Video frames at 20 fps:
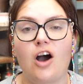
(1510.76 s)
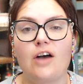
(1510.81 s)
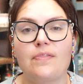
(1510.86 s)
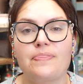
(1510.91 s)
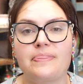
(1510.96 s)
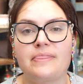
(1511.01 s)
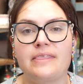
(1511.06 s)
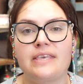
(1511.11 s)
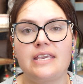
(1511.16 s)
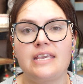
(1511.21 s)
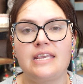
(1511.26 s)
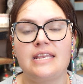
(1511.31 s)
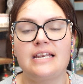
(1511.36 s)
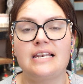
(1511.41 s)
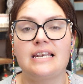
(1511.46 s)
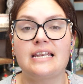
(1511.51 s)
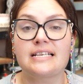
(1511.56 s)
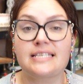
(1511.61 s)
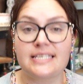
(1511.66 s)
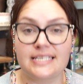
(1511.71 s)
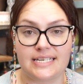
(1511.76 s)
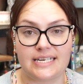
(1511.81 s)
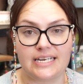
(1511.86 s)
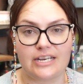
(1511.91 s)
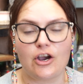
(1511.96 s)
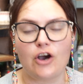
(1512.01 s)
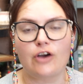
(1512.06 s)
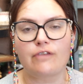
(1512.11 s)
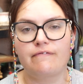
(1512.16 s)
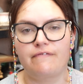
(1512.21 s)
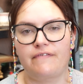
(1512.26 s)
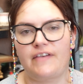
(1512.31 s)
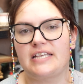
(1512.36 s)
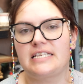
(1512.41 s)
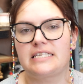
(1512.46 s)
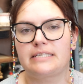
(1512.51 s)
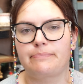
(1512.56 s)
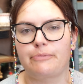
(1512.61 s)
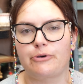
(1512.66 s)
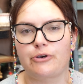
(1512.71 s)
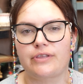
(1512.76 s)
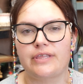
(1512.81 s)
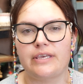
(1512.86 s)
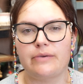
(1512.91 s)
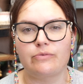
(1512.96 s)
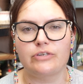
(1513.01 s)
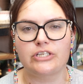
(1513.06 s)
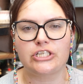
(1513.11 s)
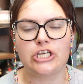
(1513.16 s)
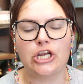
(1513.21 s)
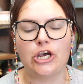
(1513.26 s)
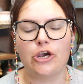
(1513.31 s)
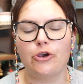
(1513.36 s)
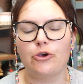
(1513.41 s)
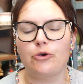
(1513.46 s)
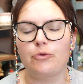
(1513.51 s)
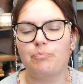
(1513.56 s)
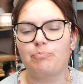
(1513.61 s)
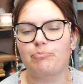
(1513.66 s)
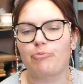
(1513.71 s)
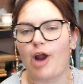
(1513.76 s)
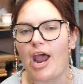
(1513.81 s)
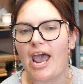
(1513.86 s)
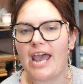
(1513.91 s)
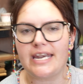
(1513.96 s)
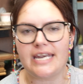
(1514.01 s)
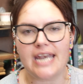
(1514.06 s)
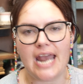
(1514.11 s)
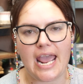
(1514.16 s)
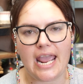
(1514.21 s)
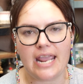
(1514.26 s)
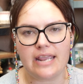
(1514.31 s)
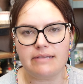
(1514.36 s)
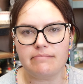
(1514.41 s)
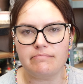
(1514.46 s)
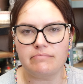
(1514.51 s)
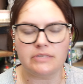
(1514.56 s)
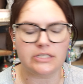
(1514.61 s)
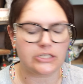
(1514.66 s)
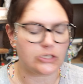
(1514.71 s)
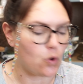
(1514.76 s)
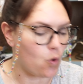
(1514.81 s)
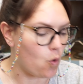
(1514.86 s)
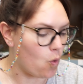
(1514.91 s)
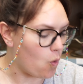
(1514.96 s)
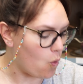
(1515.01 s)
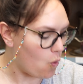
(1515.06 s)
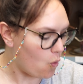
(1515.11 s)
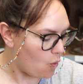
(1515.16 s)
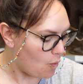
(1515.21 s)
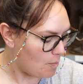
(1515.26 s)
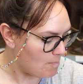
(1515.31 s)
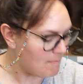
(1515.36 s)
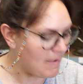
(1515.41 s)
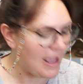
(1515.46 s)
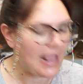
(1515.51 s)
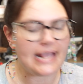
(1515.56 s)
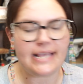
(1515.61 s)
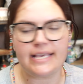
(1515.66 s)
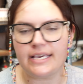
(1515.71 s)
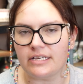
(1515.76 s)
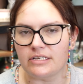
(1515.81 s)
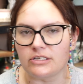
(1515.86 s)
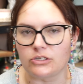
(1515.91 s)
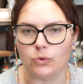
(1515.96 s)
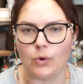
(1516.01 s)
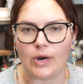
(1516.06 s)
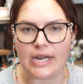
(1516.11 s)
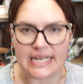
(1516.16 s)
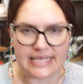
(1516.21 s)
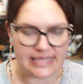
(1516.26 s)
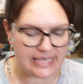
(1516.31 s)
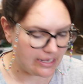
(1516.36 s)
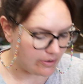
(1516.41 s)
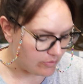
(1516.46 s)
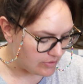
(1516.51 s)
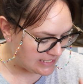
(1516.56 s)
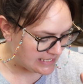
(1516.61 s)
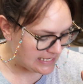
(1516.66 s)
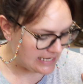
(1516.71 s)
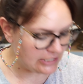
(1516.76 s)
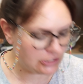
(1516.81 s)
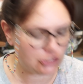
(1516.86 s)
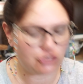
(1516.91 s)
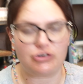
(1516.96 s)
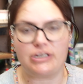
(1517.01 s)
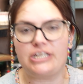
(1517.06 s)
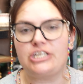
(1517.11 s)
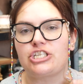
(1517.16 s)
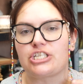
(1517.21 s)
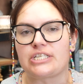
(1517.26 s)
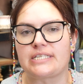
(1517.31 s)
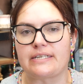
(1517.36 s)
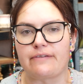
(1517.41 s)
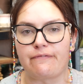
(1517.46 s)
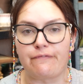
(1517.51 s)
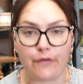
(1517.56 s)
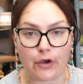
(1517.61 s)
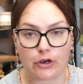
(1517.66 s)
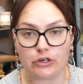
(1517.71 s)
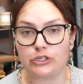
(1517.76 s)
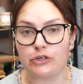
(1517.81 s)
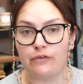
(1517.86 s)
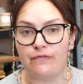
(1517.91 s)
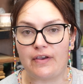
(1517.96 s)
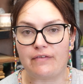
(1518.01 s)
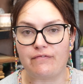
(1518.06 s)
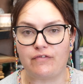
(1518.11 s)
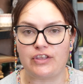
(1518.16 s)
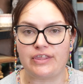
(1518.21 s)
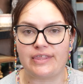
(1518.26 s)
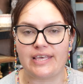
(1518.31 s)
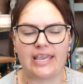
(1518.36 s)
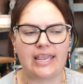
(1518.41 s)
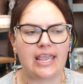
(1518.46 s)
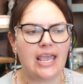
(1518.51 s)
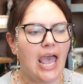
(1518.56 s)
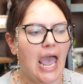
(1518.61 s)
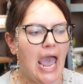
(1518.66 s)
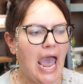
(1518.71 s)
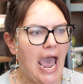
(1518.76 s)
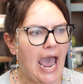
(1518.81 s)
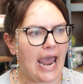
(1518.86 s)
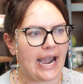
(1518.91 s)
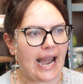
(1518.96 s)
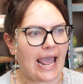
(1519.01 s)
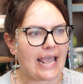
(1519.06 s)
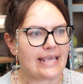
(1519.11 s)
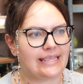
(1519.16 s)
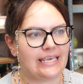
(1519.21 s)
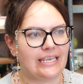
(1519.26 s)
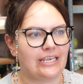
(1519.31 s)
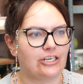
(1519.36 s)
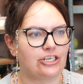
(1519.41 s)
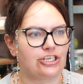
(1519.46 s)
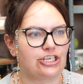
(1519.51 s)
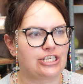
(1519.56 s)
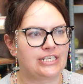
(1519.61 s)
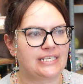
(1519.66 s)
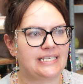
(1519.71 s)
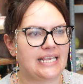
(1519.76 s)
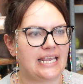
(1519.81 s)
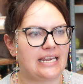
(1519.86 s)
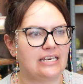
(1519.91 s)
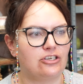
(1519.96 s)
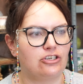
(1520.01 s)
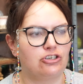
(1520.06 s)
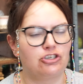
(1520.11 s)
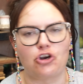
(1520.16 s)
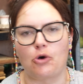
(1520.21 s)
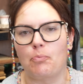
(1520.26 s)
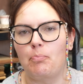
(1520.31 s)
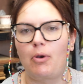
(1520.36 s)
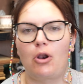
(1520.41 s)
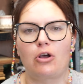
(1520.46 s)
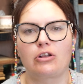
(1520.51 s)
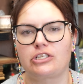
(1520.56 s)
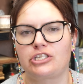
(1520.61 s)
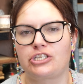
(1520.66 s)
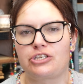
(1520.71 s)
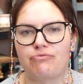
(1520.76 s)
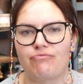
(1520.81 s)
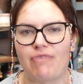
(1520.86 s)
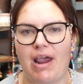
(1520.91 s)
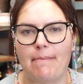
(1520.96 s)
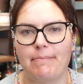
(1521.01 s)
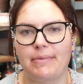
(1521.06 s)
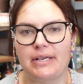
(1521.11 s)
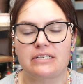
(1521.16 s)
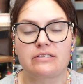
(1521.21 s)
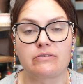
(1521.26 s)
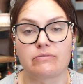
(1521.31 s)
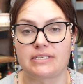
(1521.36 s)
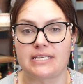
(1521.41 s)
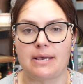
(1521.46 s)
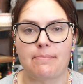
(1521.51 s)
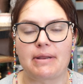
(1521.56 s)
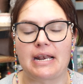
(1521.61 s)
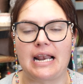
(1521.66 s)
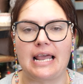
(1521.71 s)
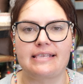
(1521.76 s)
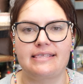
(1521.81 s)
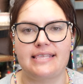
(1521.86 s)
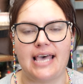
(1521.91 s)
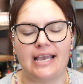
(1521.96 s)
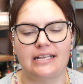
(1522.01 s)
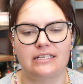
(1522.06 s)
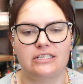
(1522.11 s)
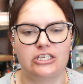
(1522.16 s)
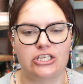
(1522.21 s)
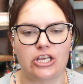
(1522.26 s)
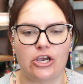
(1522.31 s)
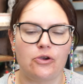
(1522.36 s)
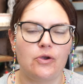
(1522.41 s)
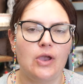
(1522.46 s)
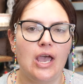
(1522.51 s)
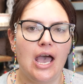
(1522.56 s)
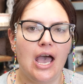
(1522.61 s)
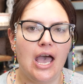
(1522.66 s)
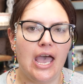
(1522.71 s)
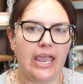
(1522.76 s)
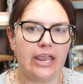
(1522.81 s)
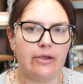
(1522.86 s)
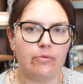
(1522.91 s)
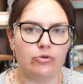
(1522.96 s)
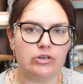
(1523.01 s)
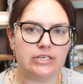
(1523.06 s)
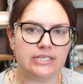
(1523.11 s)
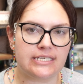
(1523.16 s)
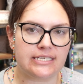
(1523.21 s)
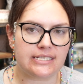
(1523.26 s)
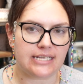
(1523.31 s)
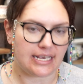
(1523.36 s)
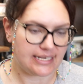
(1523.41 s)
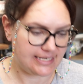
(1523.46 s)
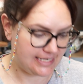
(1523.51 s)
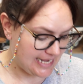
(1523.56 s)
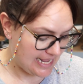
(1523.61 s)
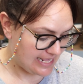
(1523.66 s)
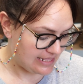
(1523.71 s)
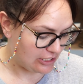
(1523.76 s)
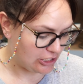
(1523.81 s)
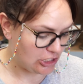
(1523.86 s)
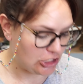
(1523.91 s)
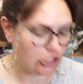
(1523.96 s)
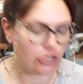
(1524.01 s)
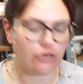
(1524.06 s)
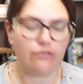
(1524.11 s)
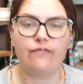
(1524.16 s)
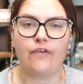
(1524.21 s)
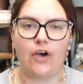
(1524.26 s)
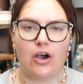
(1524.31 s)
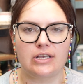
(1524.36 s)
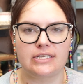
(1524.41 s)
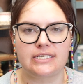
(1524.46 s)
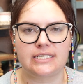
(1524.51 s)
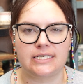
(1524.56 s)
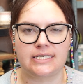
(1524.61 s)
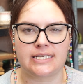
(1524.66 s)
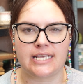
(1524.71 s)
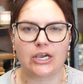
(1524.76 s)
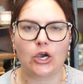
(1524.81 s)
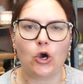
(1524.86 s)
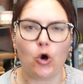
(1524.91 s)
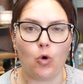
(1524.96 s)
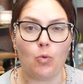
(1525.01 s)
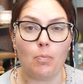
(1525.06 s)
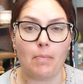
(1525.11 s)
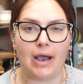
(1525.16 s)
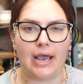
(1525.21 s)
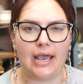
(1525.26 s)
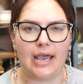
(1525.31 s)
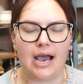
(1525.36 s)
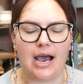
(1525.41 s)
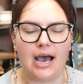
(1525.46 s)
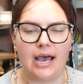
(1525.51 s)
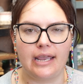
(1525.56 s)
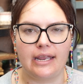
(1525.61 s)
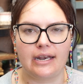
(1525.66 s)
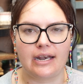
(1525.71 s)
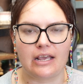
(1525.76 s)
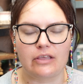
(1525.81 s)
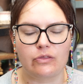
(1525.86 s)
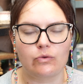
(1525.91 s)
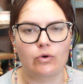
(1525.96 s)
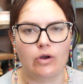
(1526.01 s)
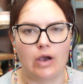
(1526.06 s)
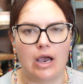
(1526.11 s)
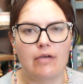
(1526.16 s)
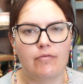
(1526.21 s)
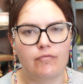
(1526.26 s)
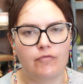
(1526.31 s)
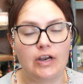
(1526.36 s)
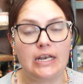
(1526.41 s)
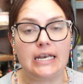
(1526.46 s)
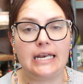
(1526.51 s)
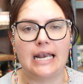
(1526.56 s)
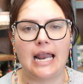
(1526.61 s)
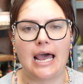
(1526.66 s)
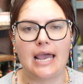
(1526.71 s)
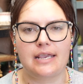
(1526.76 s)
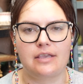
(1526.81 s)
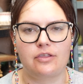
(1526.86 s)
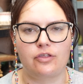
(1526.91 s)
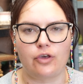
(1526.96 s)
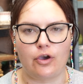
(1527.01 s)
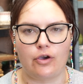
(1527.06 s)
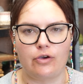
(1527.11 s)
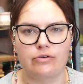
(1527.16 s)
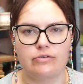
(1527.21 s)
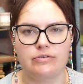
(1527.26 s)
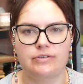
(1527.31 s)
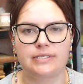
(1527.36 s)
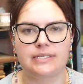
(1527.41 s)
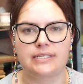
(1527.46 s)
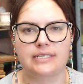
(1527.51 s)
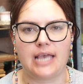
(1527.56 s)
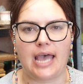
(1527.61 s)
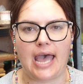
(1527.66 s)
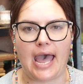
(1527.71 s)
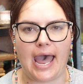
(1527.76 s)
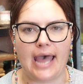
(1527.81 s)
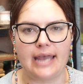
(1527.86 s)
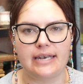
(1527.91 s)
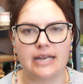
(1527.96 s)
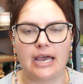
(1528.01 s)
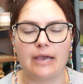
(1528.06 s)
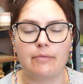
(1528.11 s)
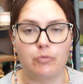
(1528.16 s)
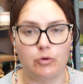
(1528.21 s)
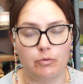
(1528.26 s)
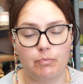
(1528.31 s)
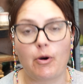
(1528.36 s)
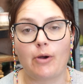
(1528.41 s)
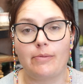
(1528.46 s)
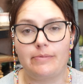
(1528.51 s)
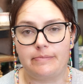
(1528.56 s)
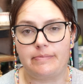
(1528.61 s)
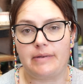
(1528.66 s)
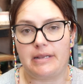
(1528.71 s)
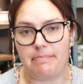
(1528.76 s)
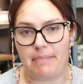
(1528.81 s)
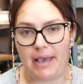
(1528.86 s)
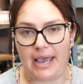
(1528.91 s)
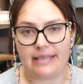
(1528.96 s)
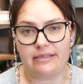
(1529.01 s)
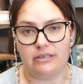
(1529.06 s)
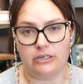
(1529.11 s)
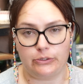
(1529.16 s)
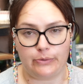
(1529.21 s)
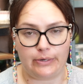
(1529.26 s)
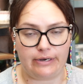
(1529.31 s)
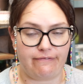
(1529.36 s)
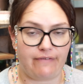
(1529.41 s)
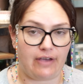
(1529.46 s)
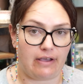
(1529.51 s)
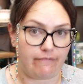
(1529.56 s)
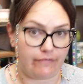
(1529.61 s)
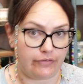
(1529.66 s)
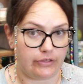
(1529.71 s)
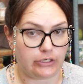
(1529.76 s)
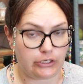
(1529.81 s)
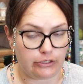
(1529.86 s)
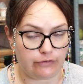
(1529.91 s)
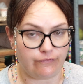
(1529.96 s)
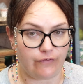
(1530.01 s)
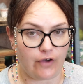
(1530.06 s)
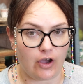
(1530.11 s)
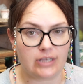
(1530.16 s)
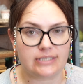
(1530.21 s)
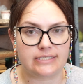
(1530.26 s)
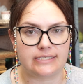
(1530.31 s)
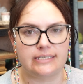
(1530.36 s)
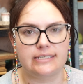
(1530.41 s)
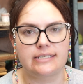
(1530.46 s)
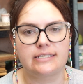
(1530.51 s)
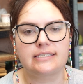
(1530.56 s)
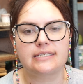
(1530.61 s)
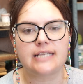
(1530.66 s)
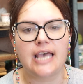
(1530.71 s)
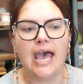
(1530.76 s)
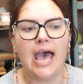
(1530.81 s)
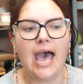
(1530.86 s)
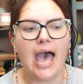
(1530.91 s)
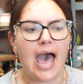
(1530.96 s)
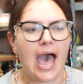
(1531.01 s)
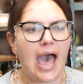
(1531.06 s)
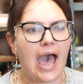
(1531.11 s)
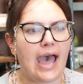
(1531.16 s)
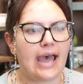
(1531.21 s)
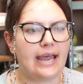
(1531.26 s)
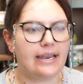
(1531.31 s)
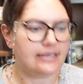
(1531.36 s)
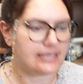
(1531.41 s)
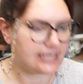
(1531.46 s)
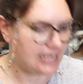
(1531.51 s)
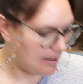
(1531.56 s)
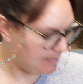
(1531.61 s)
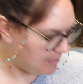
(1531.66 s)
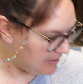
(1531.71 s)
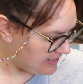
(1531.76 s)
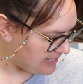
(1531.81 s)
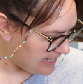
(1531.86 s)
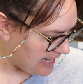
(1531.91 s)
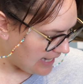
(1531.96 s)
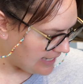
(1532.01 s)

on the listing on Facebook, there was no brand names or makers or anything. It was literally just a photo of everything. And I think it just said Job Lot Ceramics or something like that. So it was, as I say, the 2 vases that caught my eye, and I thought I really like those. And I would probably pay the 25 for the 2 vases. And a couple of the